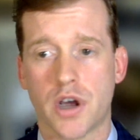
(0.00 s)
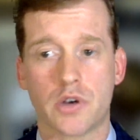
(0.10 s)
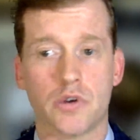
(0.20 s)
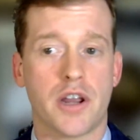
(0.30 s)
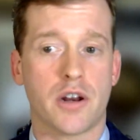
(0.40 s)
one
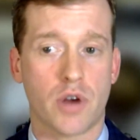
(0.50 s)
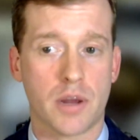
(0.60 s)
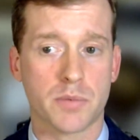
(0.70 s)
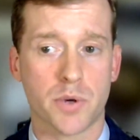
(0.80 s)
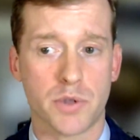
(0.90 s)
hundred
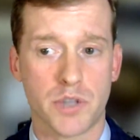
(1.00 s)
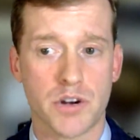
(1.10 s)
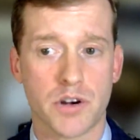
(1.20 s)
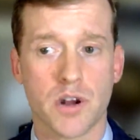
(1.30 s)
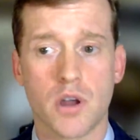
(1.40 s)
nanograms per
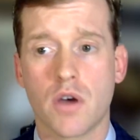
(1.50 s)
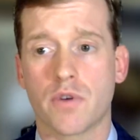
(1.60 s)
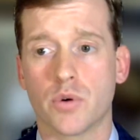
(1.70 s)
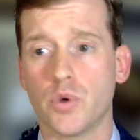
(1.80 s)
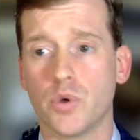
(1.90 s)
liter
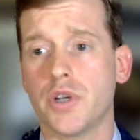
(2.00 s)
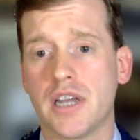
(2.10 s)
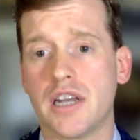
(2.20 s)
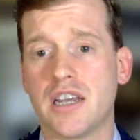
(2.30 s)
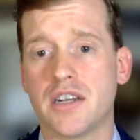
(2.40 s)
for
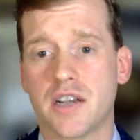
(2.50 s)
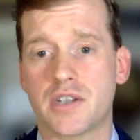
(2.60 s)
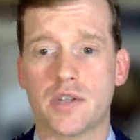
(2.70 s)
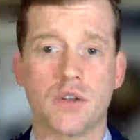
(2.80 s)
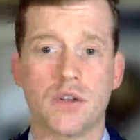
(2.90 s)
ruling in
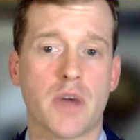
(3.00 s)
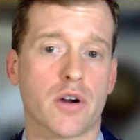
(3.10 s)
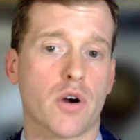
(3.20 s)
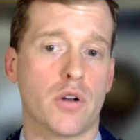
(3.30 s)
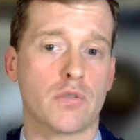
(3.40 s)
index acute
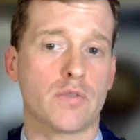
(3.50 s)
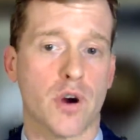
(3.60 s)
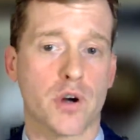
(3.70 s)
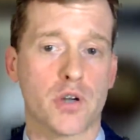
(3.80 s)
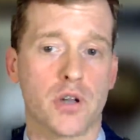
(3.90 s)
myocardial
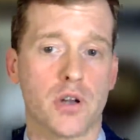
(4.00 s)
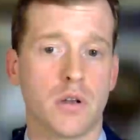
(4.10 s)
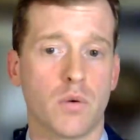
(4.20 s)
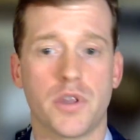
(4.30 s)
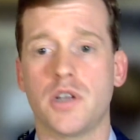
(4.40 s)

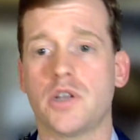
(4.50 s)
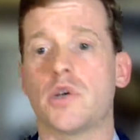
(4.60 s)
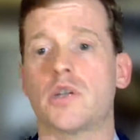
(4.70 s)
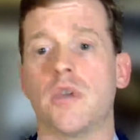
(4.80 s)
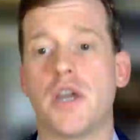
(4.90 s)
infarction within
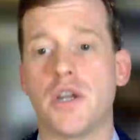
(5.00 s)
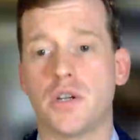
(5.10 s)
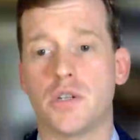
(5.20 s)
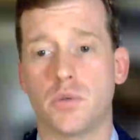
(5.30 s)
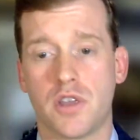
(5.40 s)
U S
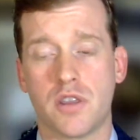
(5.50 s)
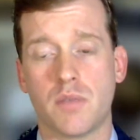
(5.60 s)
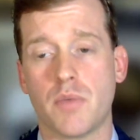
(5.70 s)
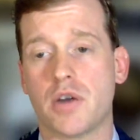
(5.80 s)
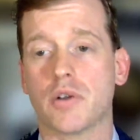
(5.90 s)
patients
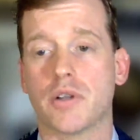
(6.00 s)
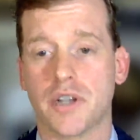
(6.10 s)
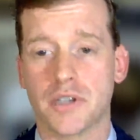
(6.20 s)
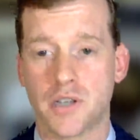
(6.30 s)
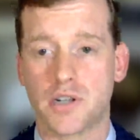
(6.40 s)
within the Mayo
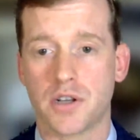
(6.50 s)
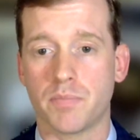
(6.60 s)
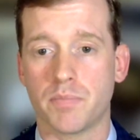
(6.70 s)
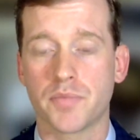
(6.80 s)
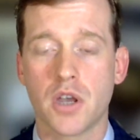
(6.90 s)
Clinic
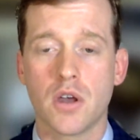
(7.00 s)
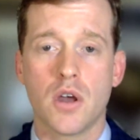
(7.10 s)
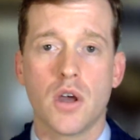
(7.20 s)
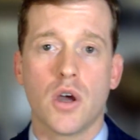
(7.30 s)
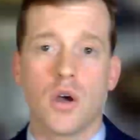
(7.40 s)
system.
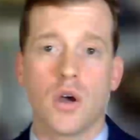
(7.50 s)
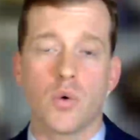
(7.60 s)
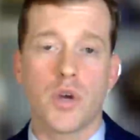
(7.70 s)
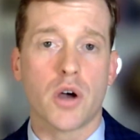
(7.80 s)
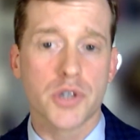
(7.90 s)

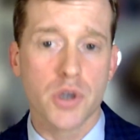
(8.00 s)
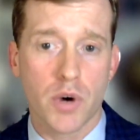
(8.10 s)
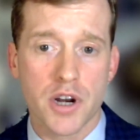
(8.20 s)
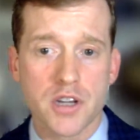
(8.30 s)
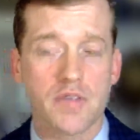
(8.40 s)
We
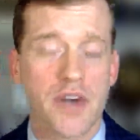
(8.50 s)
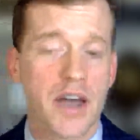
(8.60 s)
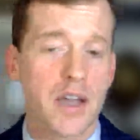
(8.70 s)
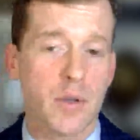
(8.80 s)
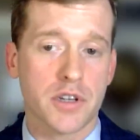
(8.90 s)
also wanted to
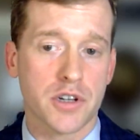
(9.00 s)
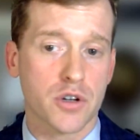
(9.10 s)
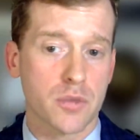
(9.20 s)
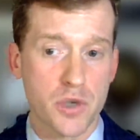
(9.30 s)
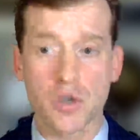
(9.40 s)
evaluate the
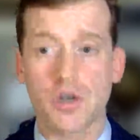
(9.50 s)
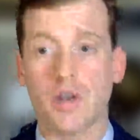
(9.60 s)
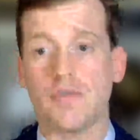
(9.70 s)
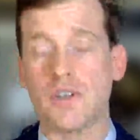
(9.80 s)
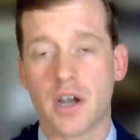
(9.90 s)

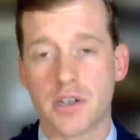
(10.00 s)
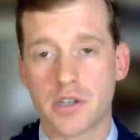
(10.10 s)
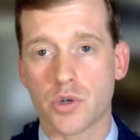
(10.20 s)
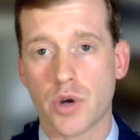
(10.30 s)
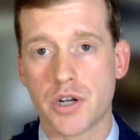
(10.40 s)
distribution of these
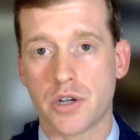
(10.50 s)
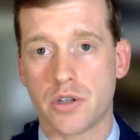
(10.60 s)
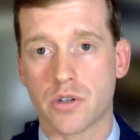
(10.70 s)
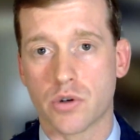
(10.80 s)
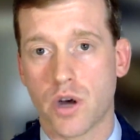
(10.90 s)

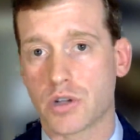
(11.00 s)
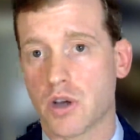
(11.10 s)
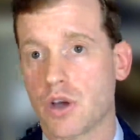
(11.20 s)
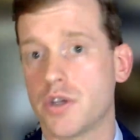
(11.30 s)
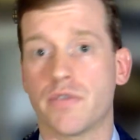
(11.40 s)
concentrations
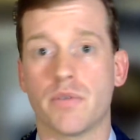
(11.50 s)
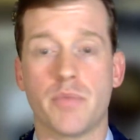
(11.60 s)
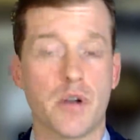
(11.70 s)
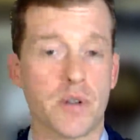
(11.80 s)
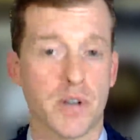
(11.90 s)
across all the
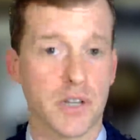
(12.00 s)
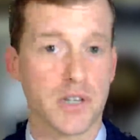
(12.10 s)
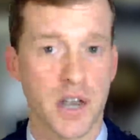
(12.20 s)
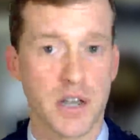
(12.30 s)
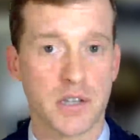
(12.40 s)
different Mayo Clinic
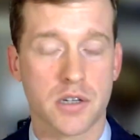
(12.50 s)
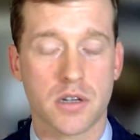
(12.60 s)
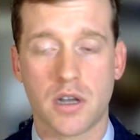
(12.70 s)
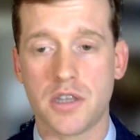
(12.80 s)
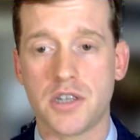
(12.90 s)

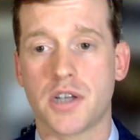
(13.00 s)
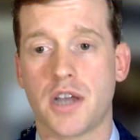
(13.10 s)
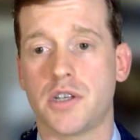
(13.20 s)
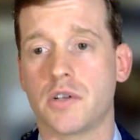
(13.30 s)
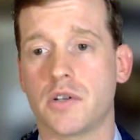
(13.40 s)
sites, and these
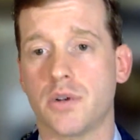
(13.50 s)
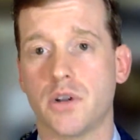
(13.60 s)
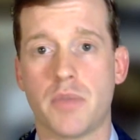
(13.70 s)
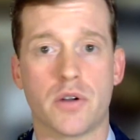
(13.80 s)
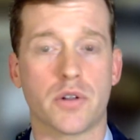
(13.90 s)
sites
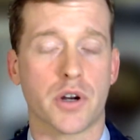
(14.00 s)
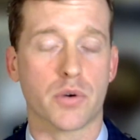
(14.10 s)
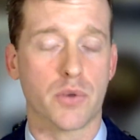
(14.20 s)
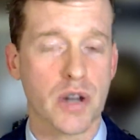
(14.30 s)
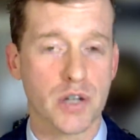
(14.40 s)
included Mayo
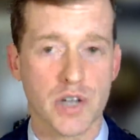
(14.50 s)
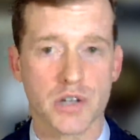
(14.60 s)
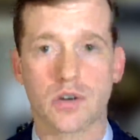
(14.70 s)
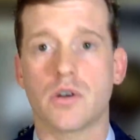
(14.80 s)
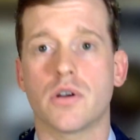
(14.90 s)
Clinic
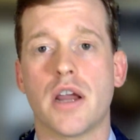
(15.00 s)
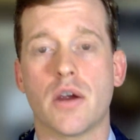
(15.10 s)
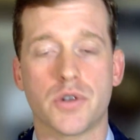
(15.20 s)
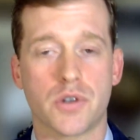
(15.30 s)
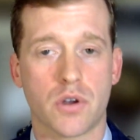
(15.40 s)
Rochester,
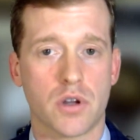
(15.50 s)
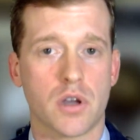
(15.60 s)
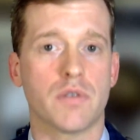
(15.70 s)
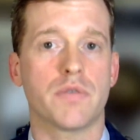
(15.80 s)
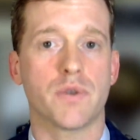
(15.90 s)

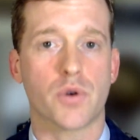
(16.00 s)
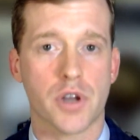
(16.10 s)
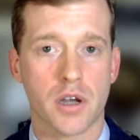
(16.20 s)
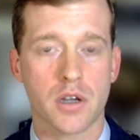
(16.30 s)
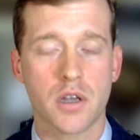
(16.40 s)
Arizona,
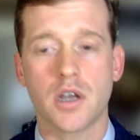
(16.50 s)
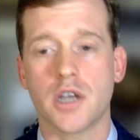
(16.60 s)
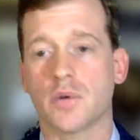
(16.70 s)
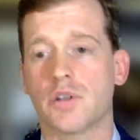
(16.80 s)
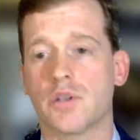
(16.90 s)
Florida,
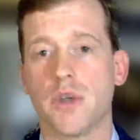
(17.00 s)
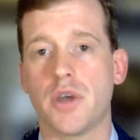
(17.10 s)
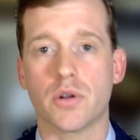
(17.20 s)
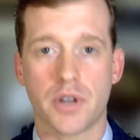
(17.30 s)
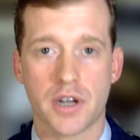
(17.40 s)
as well as the
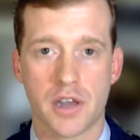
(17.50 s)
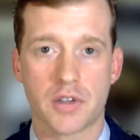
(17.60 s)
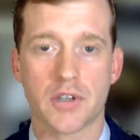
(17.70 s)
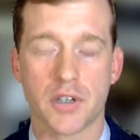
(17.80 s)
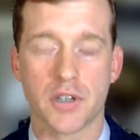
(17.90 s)
Mayo Clinic
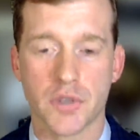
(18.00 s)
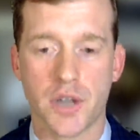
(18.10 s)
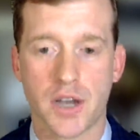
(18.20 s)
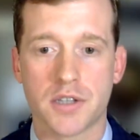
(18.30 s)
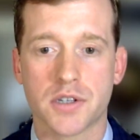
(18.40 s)
Health System
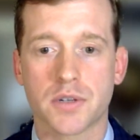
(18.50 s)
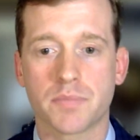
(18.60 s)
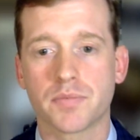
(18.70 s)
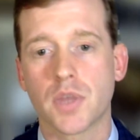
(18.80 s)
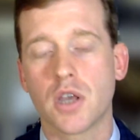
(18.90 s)

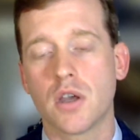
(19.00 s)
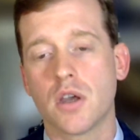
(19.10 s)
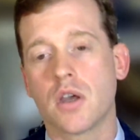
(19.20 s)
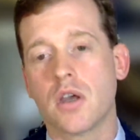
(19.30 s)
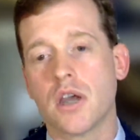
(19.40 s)
sites.
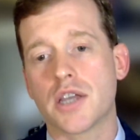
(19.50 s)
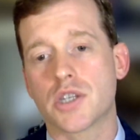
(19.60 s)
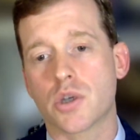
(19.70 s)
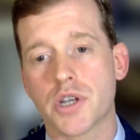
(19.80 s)
And so